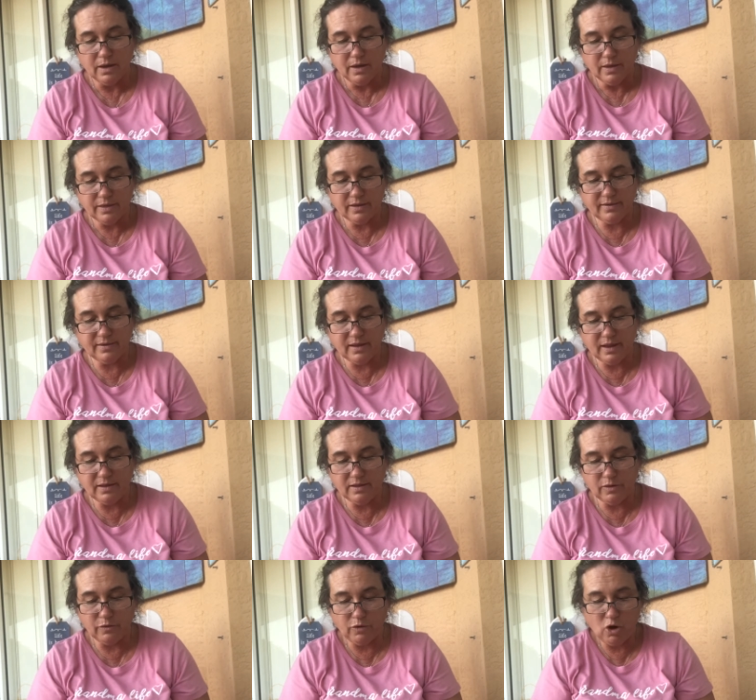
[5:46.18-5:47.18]
The
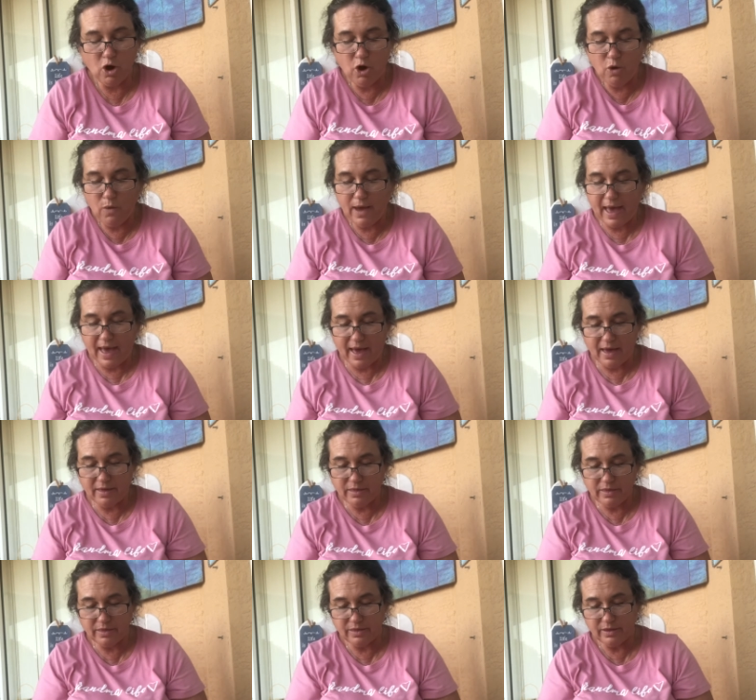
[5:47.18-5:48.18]
sons of
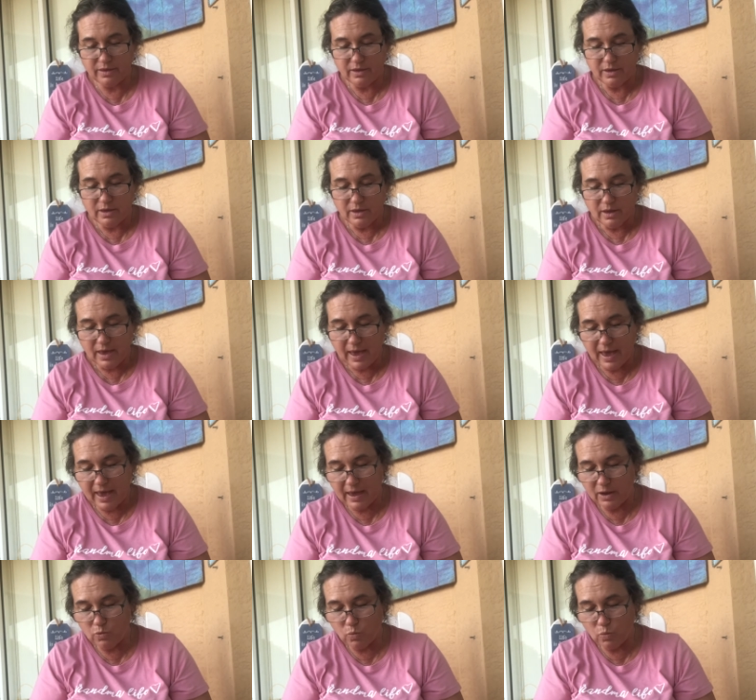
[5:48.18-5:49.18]
Kohath
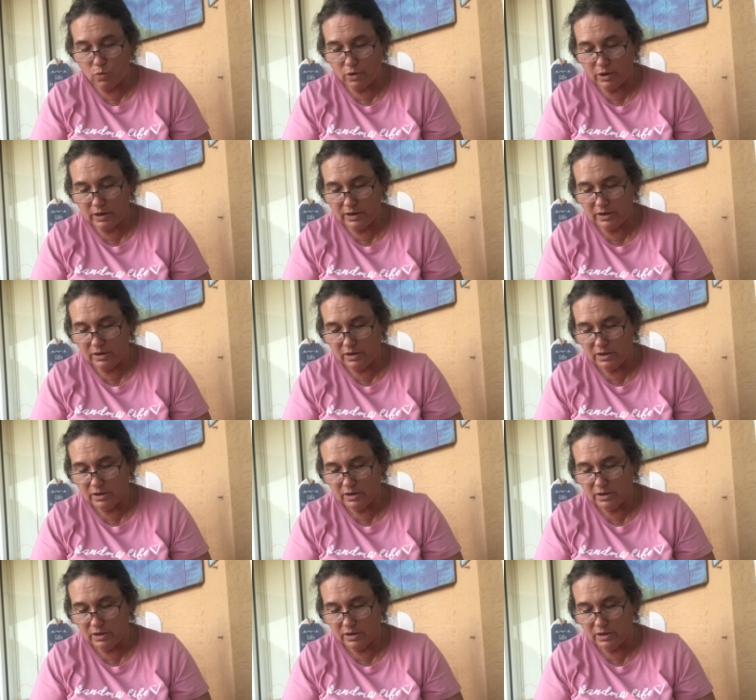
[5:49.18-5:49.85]
had one,